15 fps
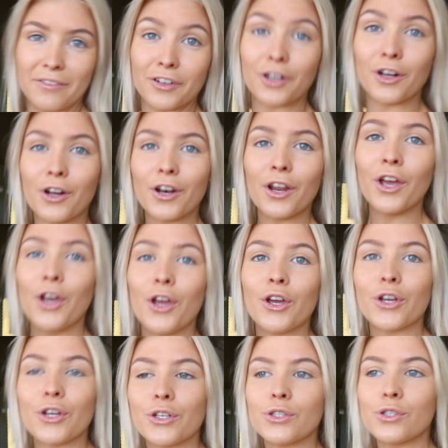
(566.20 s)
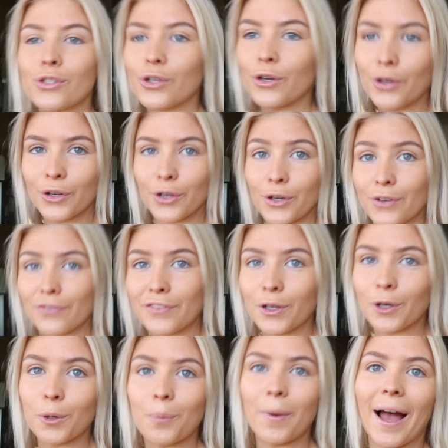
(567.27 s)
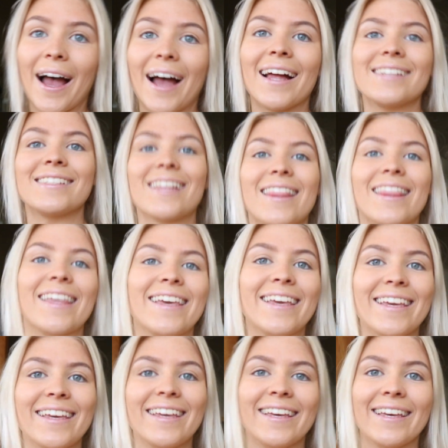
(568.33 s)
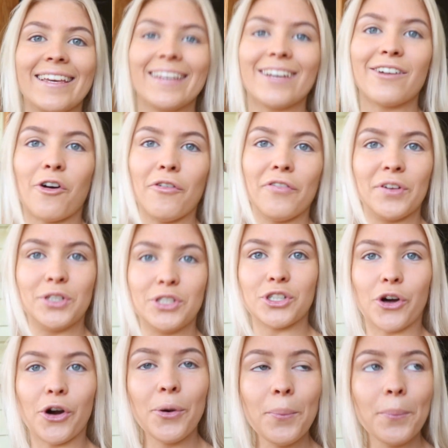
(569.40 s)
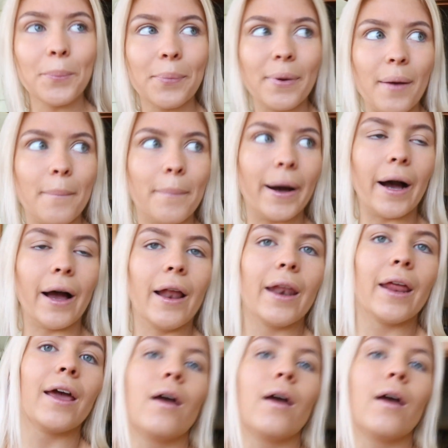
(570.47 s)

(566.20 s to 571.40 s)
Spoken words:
Forgot to film at the coffee shop, but